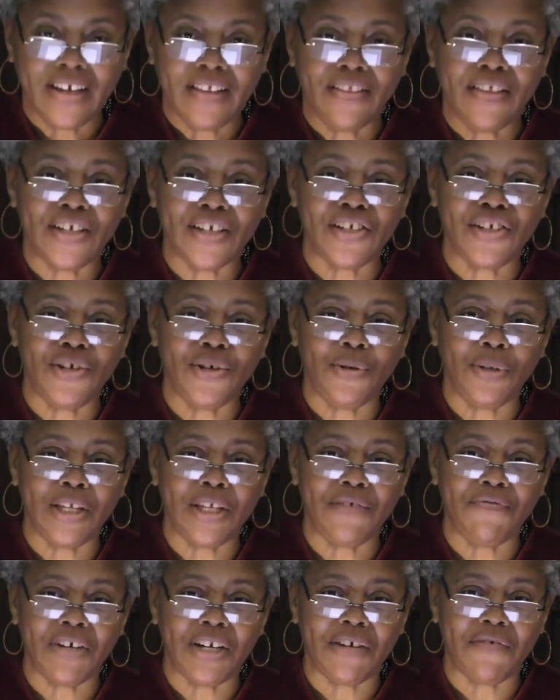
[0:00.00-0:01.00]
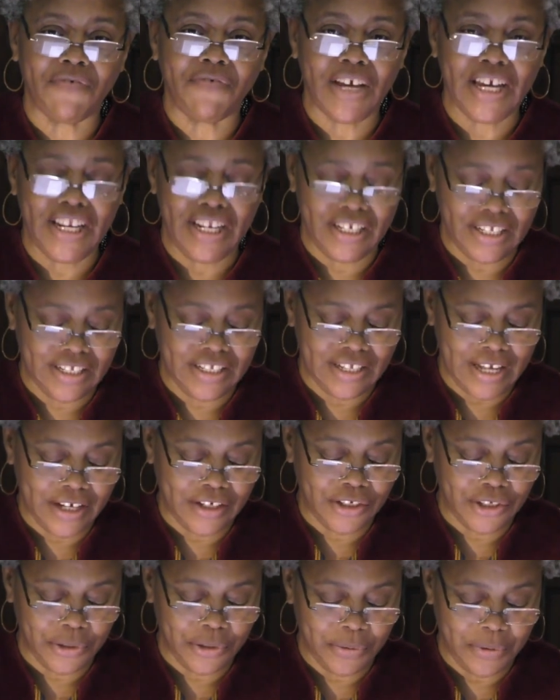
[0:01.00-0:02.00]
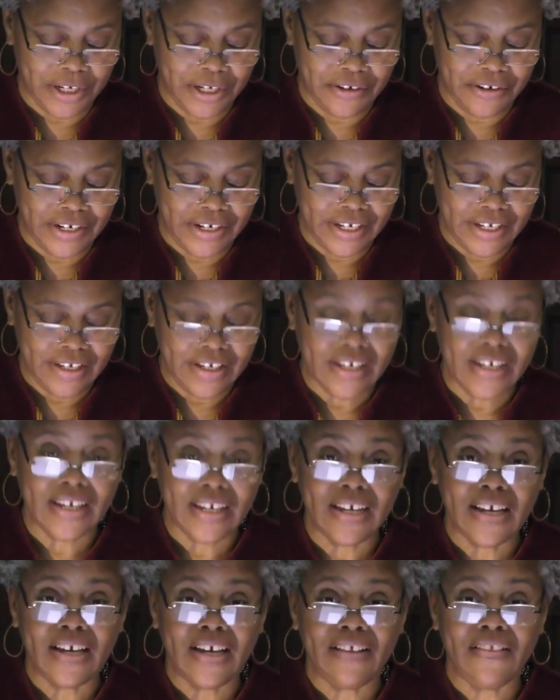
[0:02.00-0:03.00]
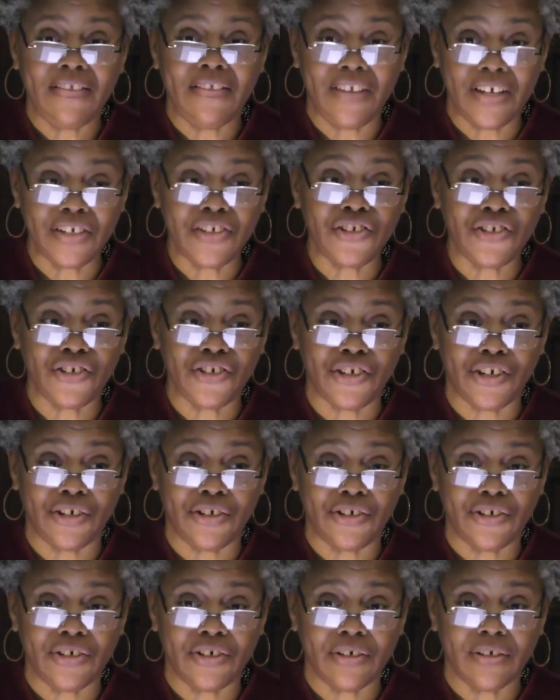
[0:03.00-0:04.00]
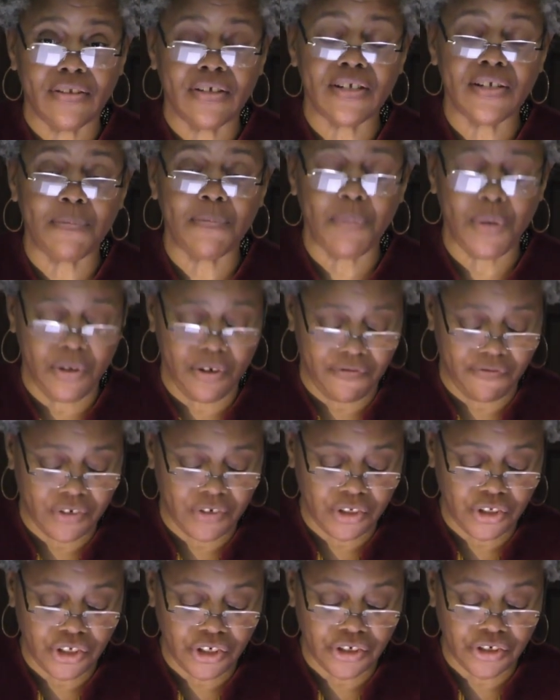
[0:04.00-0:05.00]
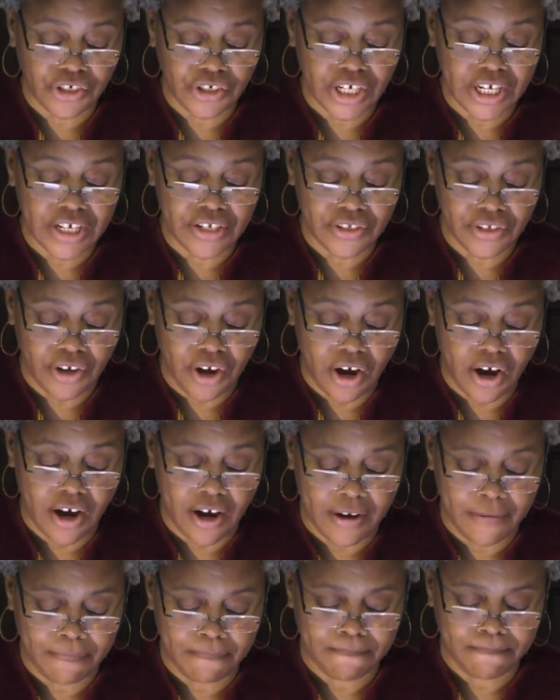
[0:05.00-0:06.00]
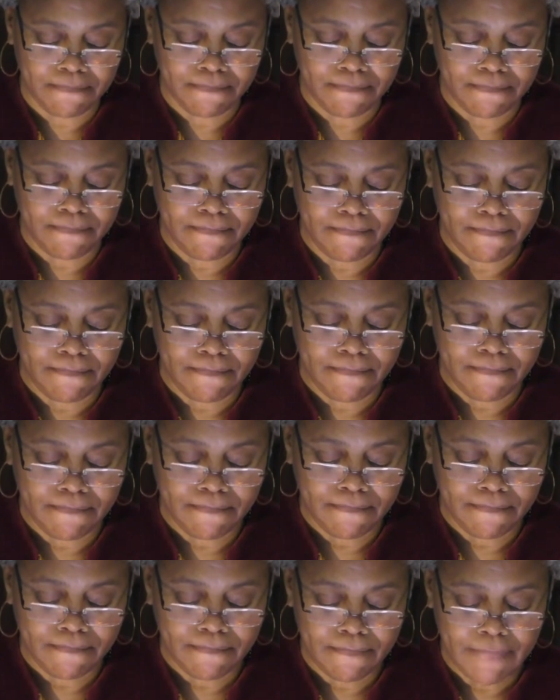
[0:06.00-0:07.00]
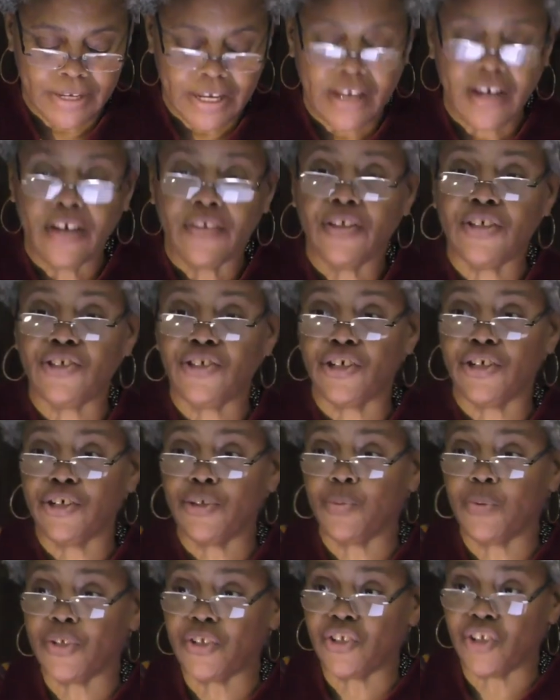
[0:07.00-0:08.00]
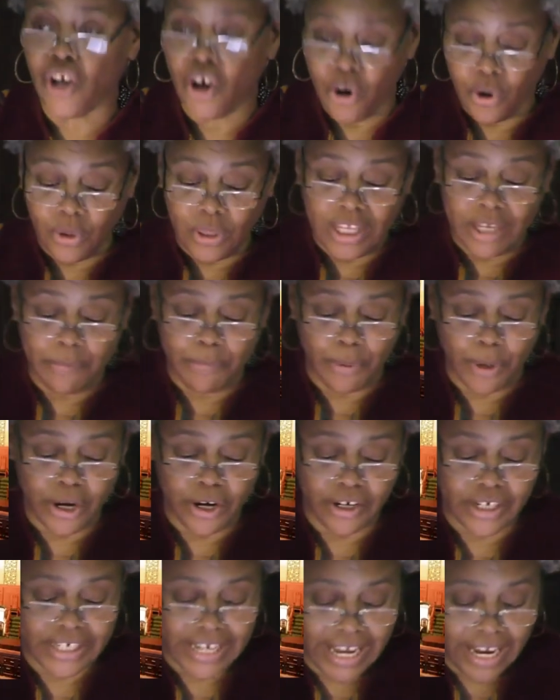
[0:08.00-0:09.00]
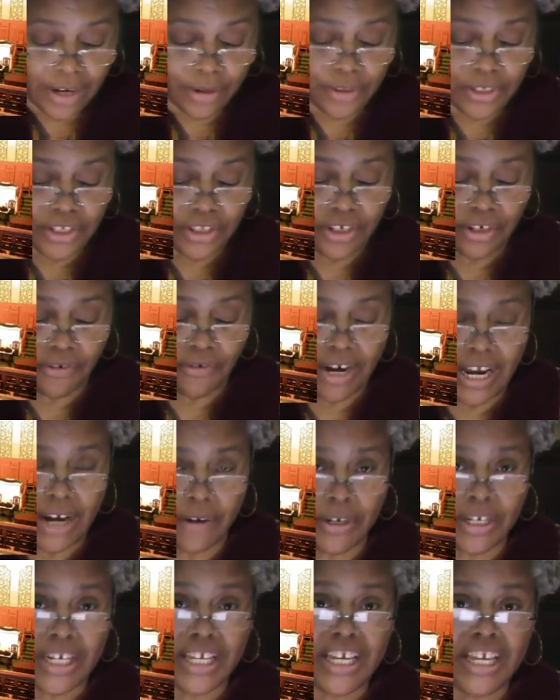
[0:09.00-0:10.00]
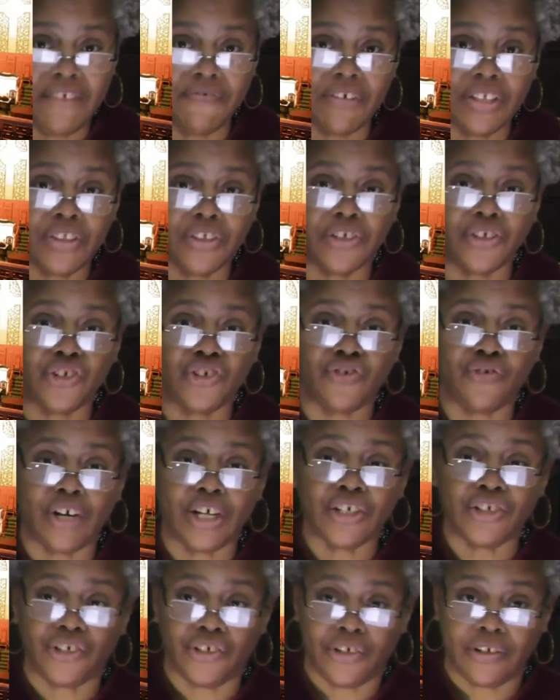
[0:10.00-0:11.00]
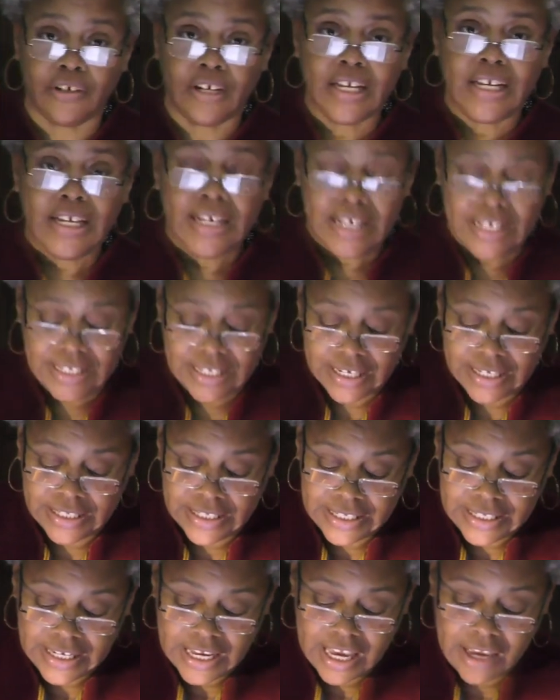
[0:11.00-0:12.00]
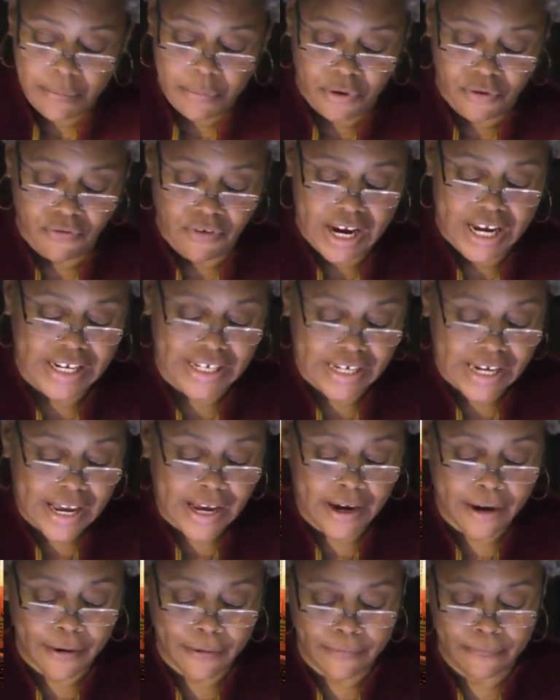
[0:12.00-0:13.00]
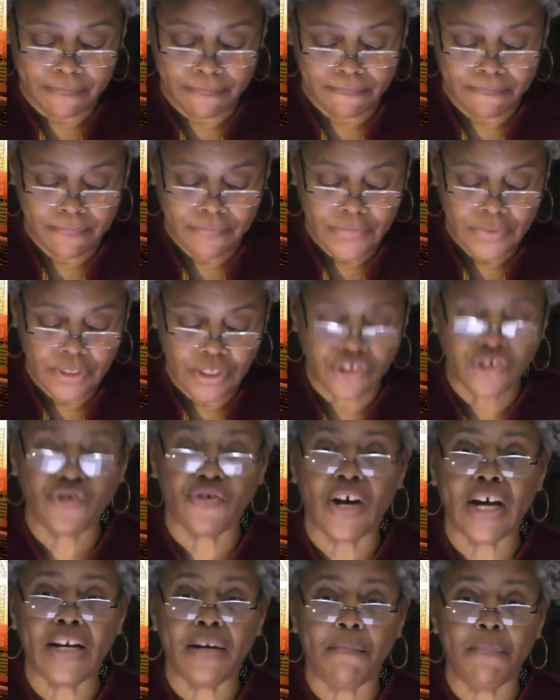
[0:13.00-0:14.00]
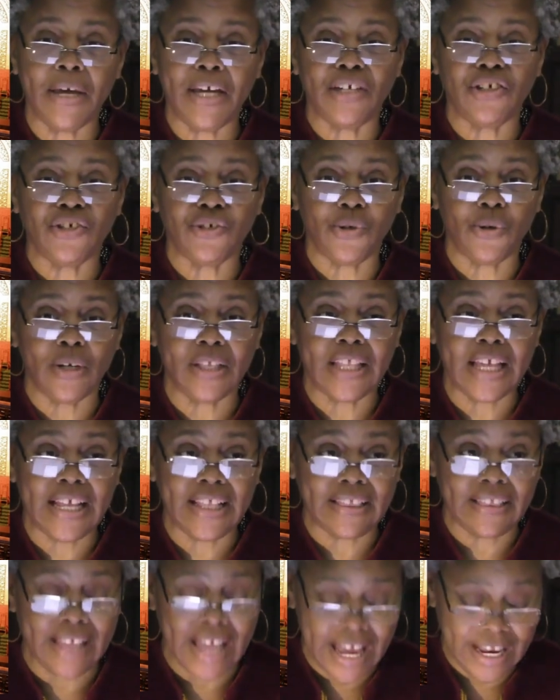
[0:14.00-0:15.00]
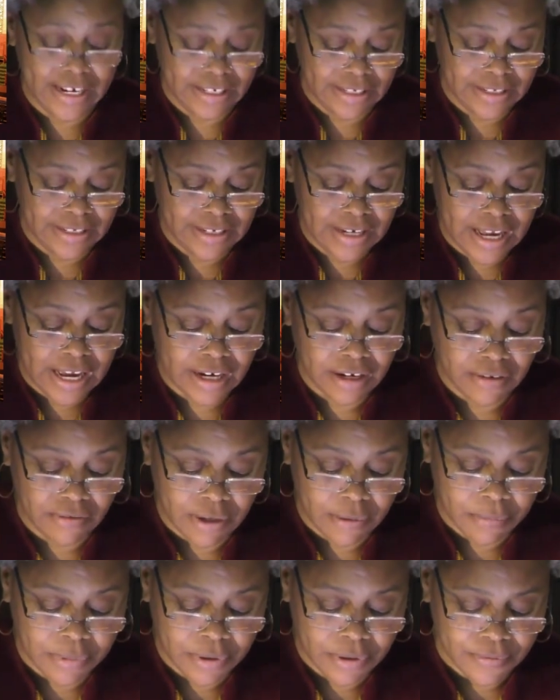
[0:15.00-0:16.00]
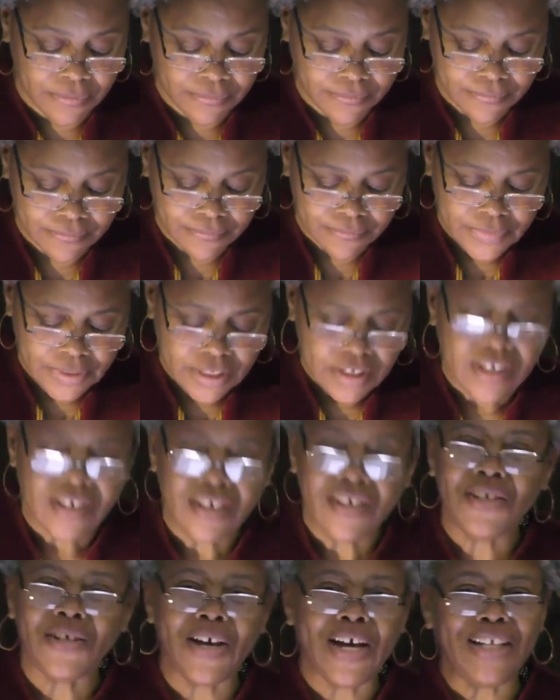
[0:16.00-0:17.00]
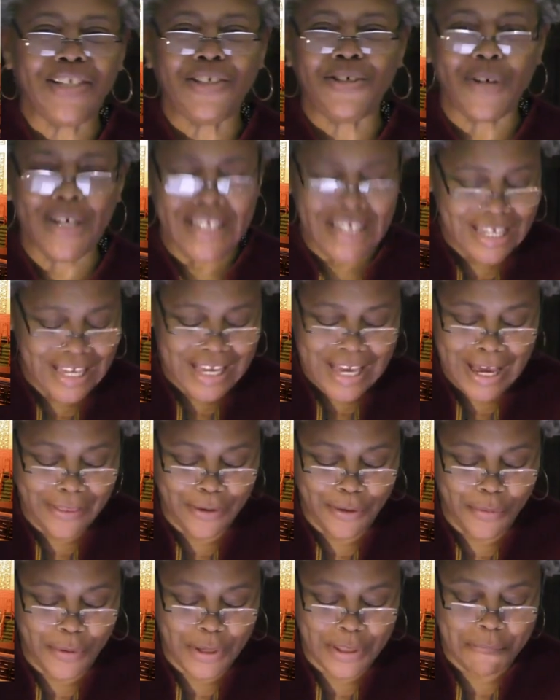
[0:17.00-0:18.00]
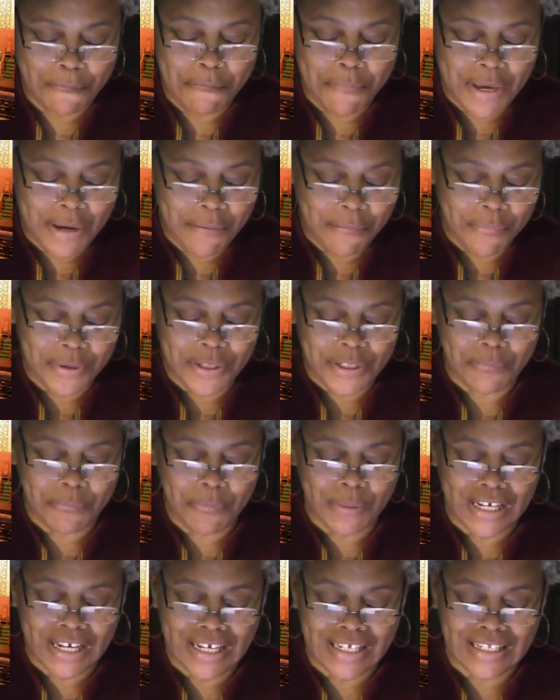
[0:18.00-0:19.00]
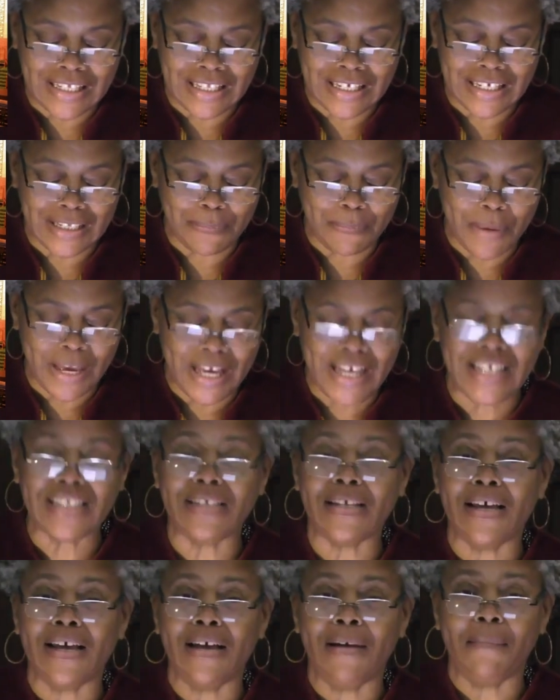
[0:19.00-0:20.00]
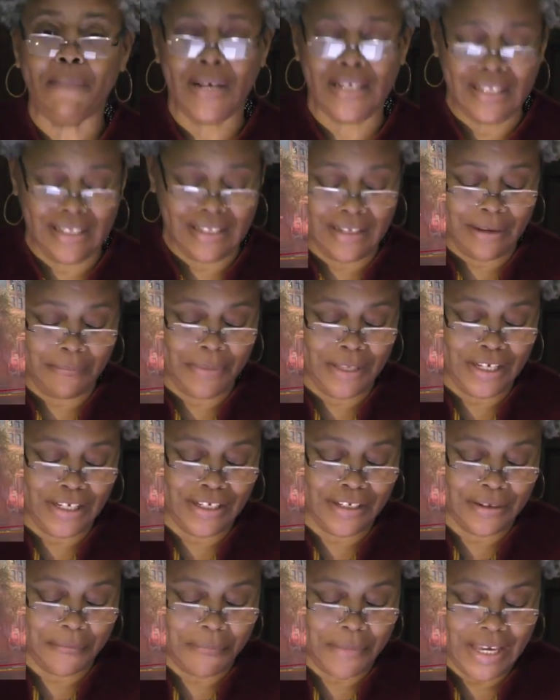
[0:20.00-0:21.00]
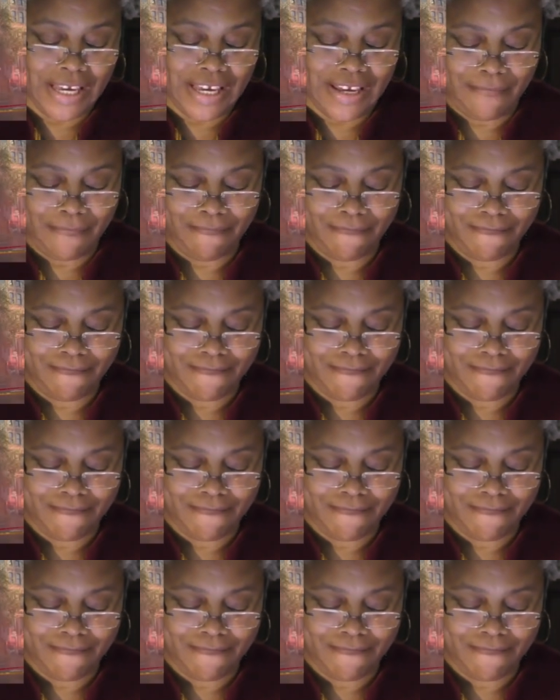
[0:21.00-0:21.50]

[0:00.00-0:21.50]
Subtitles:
This newly renovated sanctuary, this church, this beautiful church, is gone. The church was totally burned down to the ground, and even the structure is unstable right now. They're trying to make sure that that does not crumble. So I joined together with members because this space meant something to me.